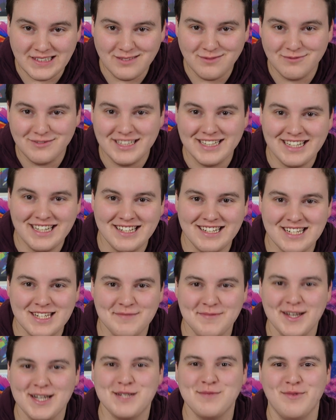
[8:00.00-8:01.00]
Why can't the
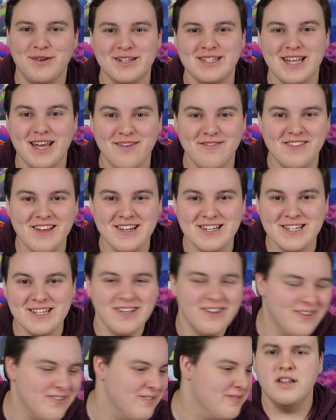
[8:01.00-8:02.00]
Smashbox have that
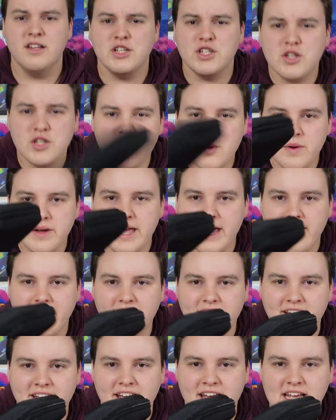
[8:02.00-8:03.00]
too? There's also a
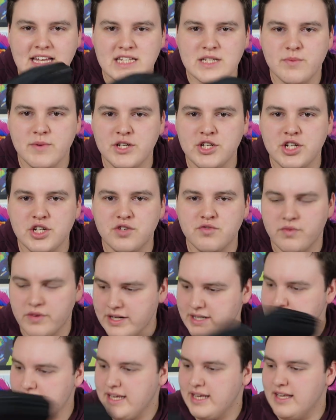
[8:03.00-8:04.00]
carrying case, which is
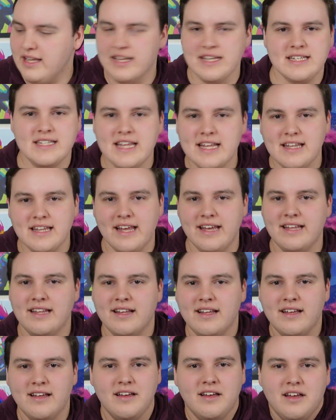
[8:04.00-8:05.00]
ridiculous. That
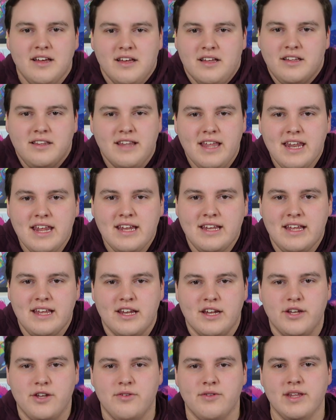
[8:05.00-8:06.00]
they didn't need
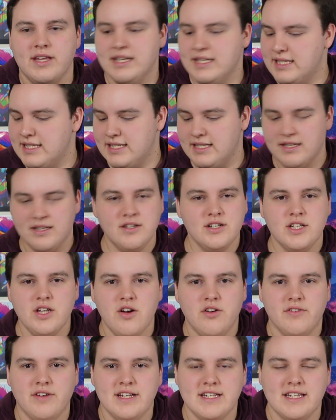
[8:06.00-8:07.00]
to do this. There's
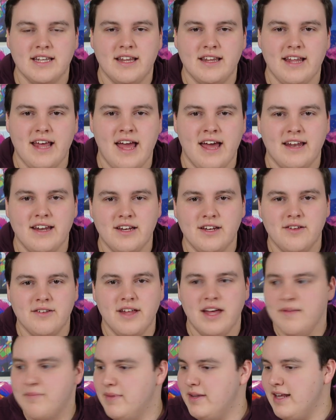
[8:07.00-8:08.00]
no reason that they had to do
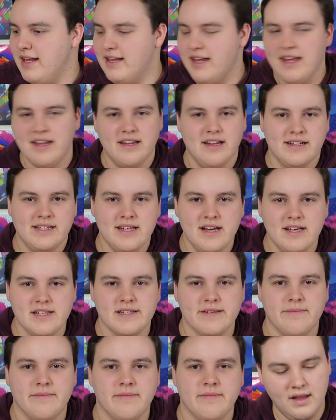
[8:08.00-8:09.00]
that, but they did, and it's
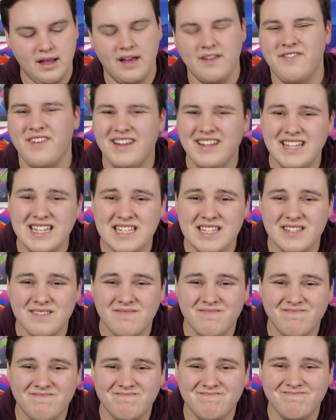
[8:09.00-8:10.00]
awesome. I find
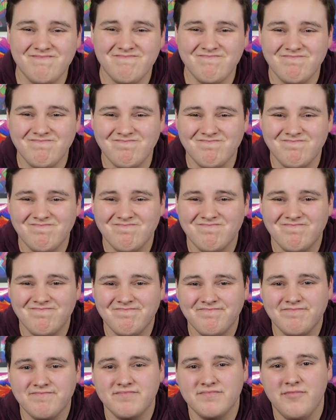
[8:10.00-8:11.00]
this
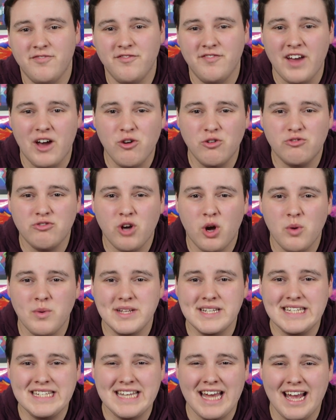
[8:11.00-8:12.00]
Velcro
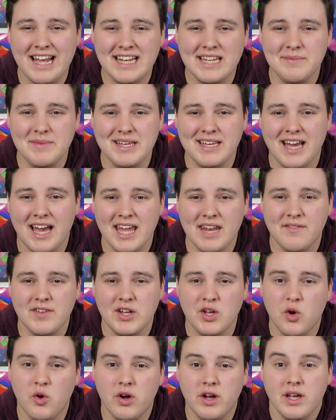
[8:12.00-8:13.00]
inside to be kind of
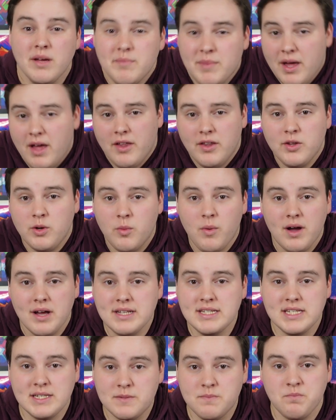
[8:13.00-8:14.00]
annoying, but
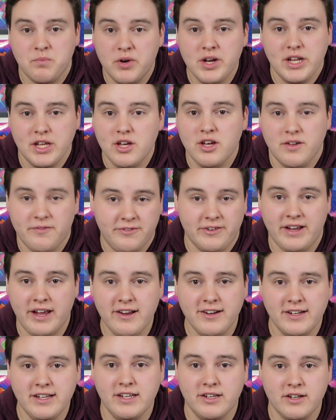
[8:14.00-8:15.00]
otherwise it's pretty good for
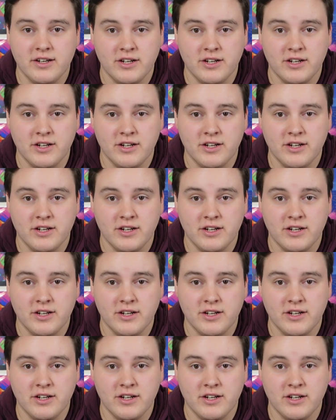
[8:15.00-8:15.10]
carrying your